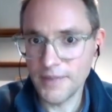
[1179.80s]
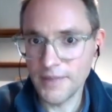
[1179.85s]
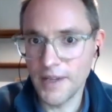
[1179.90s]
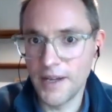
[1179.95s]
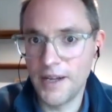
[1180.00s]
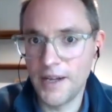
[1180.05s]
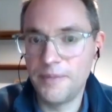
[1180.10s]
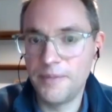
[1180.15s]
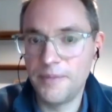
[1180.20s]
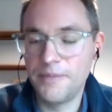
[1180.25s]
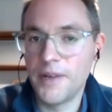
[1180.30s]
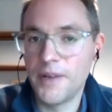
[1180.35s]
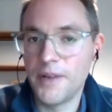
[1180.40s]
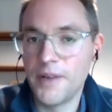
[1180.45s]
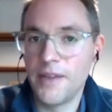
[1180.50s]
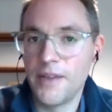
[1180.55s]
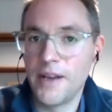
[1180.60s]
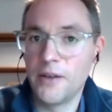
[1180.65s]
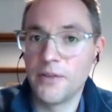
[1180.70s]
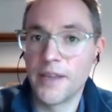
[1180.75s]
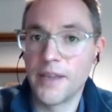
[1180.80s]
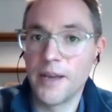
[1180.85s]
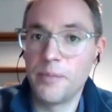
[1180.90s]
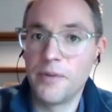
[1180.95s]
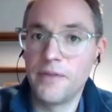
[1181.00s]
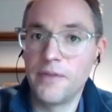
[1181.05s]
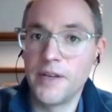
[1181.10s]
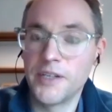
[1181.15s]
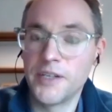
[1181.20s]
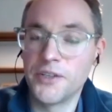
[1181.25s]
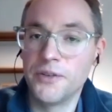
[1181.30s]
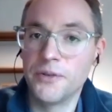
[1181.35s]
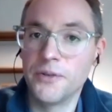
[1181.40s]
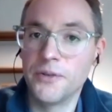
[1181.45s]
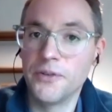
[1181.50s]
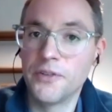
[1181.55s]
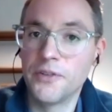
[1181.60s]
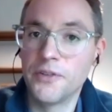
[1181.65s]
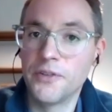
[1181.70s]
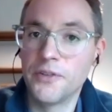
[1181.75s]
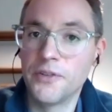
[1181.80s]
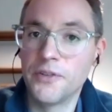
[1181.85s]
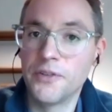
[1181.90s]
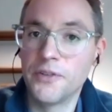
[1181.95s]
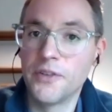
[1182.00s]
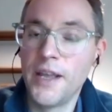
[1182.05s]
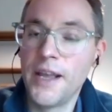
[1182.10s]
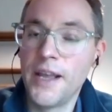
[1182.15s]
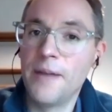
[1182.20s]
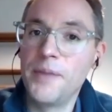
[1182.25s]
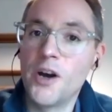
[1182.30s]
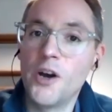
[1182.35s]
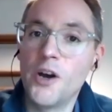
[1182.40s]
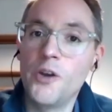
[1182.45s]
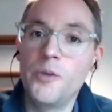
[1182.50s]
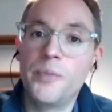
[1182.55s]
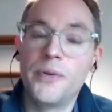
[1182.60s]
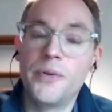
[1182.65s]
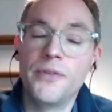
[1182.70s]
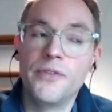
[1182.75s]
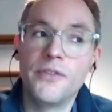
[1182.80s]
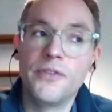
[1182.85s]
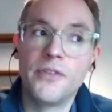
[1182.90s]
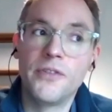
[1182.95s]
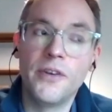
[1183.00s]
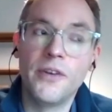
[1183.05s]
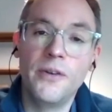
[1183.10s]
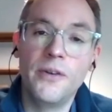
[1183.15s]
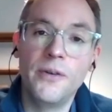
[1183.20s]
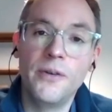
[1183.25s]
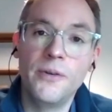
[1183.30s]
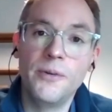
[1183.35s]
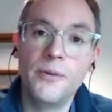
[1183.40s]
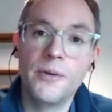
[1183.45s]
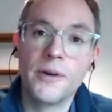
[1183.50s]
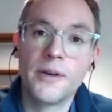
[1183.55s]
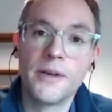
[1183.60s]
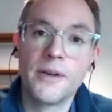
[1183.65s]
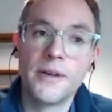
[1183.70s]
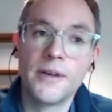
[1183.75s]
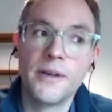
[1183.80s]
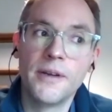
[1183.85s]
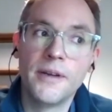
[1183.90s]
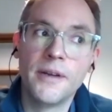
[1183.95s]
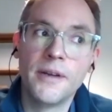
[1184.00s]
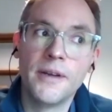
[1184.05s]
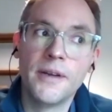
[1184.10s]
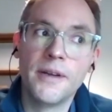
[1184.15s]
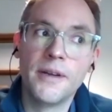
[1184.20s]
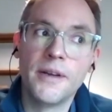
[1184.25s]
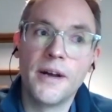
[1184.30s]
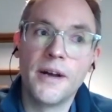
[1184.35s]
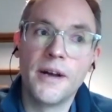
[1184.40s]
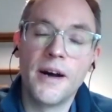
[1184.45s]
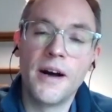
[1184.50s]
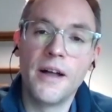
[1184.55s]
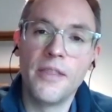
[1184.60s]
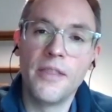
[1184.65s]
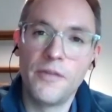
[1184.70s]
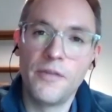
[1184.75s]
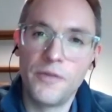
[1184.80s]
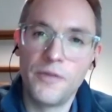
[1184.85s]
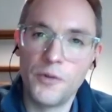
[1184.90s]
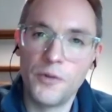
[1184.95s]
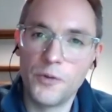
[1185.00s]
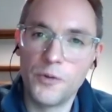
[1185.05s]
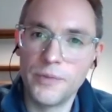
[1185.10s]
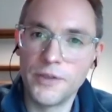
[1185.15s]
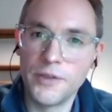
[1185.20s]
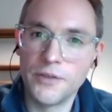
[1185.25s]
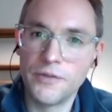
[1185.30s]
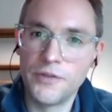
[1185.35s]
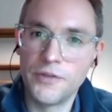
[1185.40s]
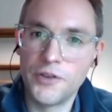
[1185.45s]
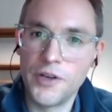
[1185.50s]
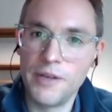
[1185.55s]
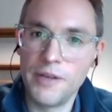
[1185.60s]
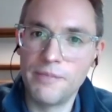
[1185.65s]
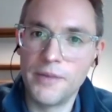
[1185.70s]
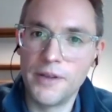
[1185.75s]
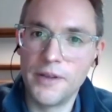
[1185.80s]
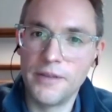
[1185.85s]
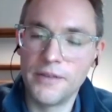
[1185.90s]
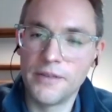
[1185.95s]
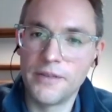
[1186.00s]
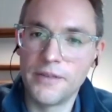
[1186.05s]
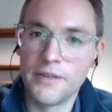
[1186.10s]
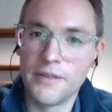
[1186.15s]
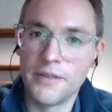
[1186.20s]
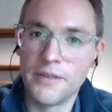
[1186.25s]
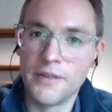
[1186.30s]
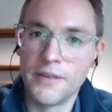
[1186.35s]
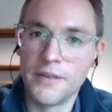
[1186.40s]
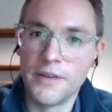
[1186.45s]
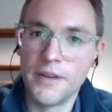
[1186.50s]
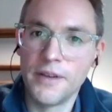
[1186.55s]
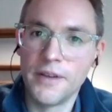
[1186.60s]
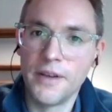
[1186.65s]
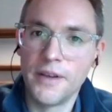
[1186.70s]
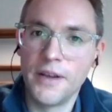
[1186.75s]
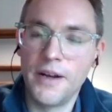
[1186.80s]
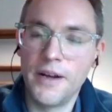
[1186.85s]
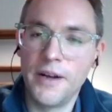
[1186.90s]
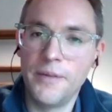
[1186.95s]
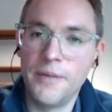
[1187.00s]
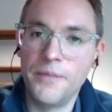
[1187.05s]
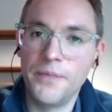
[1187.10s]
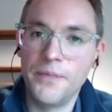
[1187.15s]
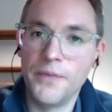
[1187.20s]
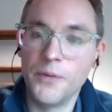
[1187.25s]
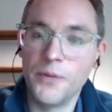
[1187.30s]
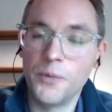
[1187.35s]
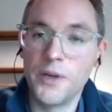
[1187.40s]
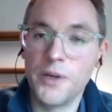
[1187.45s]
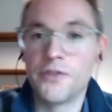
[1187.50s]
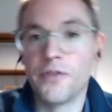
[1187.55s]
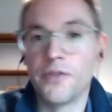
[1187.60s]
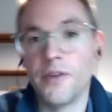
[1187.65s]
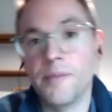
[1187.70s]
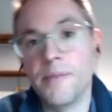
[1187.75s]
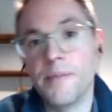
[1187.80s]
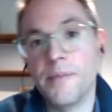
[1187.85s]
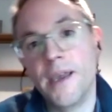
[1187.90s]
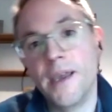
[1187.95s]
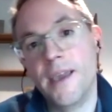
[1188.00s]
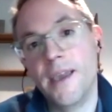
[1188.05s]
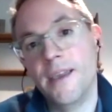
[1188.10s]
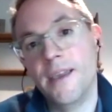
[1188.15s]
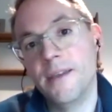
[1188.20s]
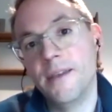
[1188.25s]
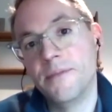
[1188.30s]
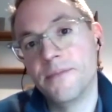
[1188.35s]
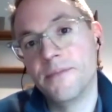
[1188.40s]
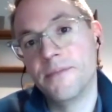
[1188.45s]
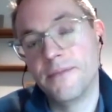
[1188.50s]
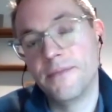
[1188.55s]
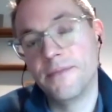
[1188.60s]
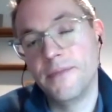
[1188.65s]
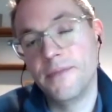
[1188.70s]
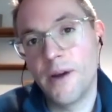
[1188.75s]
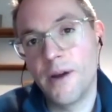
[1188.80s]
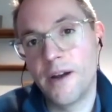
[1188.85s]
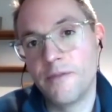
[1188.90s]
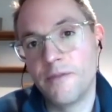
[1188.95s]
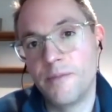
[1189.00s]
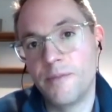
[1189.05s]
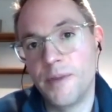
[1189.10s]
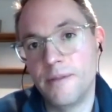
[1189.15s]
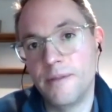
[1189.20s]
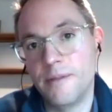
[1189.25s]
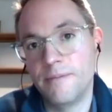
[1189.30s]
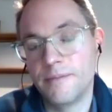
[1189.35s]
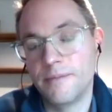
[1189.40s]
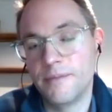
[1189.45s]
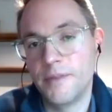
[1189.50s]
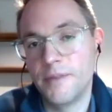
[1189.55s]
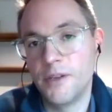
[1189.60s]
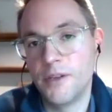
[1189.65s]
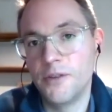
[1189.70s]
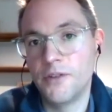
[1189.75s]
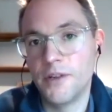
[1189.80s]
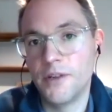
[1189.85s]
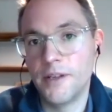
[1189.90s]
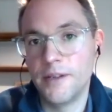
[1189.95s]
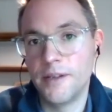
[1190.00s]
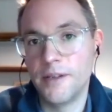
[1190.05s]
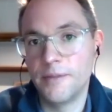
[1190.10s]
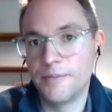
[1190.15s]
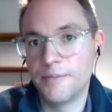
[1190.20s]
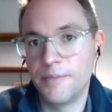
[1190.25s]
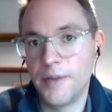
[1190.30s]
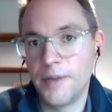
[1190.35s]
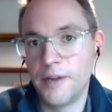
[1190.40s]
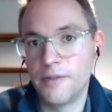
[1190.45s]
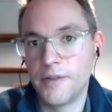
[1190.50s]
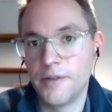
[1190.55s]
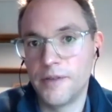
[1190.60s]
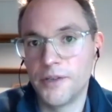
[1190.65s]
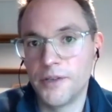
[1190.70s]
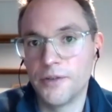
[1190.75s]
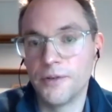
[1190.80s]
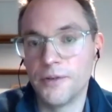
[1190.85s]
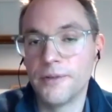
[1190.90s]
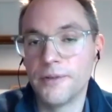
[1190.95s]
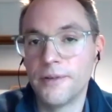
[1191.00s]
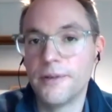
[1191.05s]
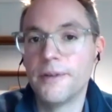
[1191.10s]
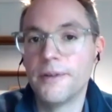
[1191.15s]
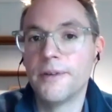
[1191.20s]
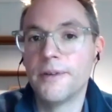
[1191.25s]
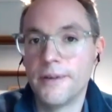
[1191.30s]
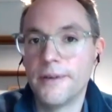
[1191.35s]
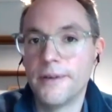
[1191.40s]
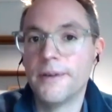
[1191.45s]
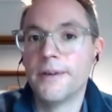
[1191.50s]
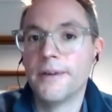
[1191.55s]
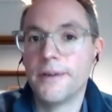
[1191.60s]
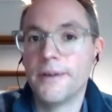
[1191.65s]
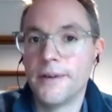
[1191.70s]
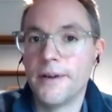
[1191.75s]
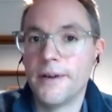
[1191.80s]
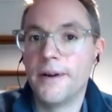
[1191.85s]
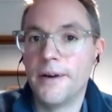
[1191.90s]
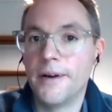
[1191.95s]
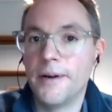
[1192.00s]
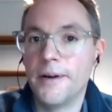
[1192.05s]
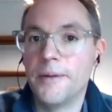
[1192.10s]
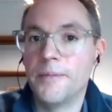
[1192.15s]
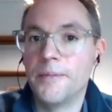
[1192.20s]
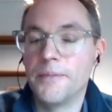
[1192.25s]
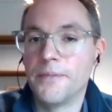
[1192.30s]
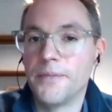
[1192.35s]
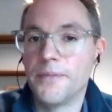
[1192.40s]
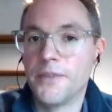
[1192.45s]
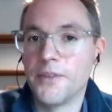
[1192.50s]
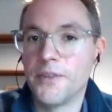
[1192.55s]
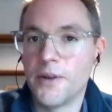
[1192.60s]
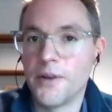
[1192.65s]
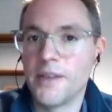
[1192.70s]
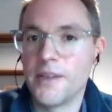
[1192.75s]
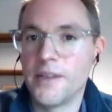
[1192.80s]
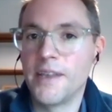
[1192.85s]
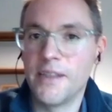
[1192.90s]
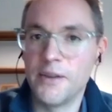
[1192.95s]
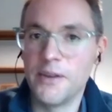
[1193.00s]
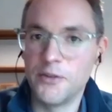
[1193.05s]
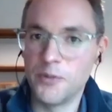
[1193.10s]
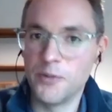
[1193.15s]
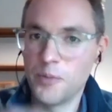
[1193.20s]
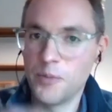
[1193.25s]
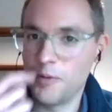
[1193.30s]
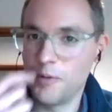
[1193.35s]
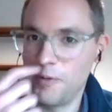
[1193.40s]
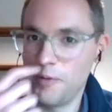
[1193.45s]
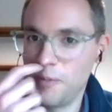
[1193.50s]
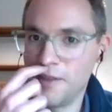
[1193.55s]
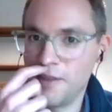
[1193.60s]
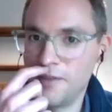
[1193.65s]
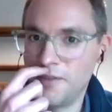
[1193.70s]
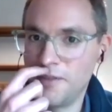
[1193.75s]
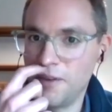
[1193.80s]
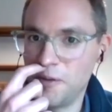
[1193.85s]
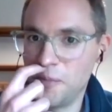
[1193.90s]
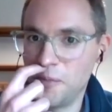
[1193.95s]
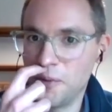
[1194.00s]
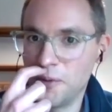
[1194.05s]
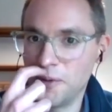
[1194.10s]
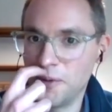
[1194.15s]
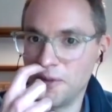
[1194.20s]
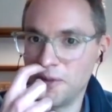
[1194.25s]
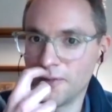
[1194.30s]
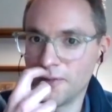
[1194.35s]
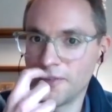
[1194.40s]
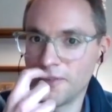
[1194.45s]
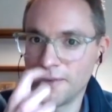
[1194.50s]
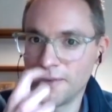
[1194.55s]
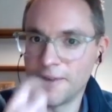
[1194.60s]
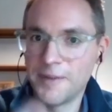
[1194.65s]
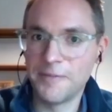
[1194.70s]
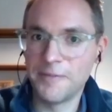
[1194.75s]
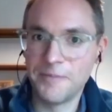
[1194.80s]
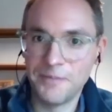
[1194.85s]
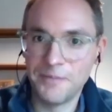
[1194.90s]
um, other healthcare professionals and be open to other forms of treatment um, which for me you know have been hugely beneficial um, so i think yeah those would probably be the two points